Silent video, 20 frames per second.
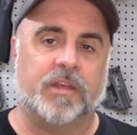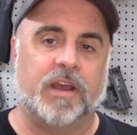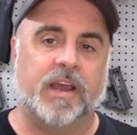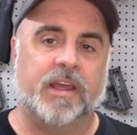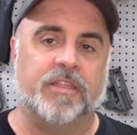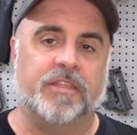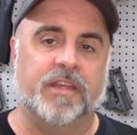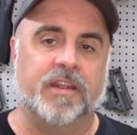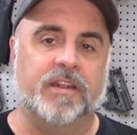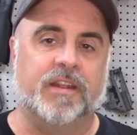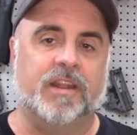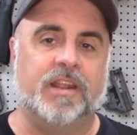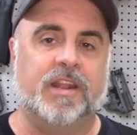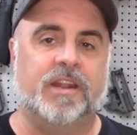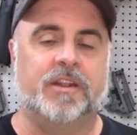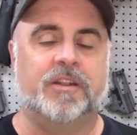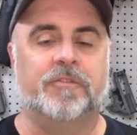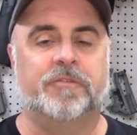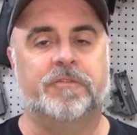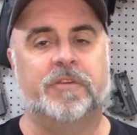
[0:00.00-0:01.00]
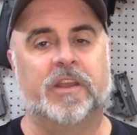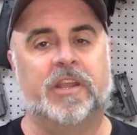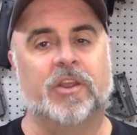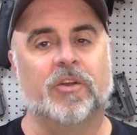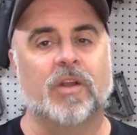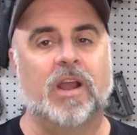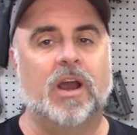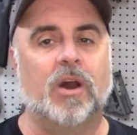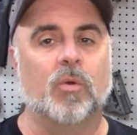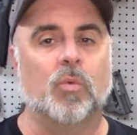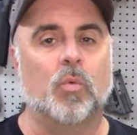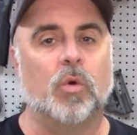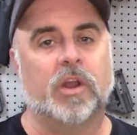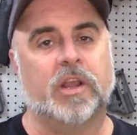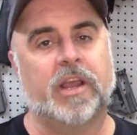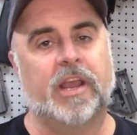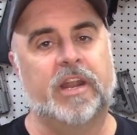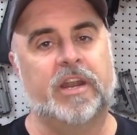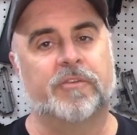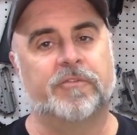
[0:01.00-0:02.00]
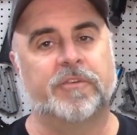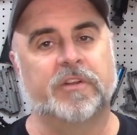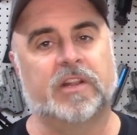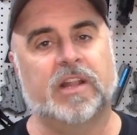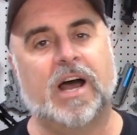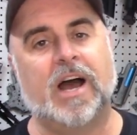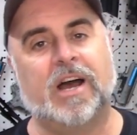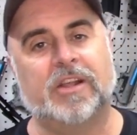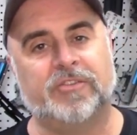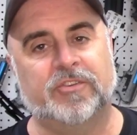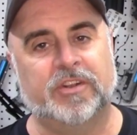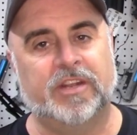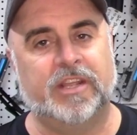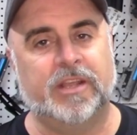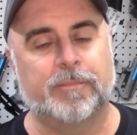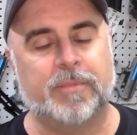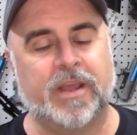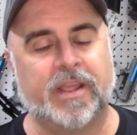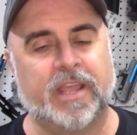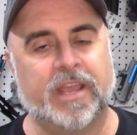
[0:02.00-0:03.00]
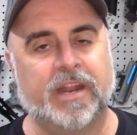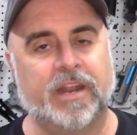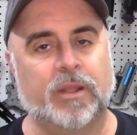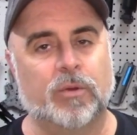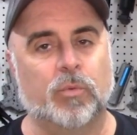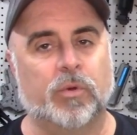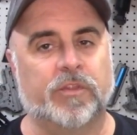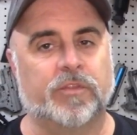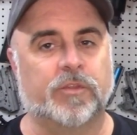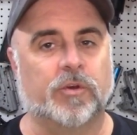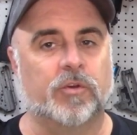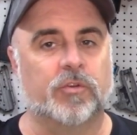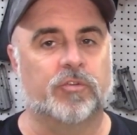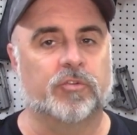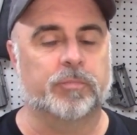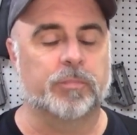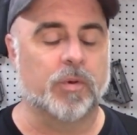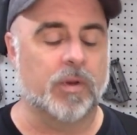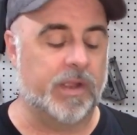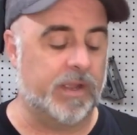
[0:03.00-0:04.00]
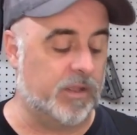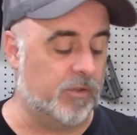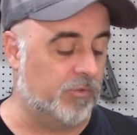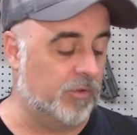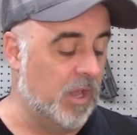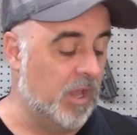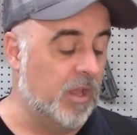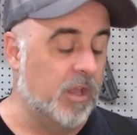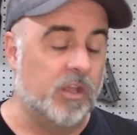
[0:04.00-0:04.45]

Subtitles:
I then needed to figure out what kind of velocity am I getting with those springs.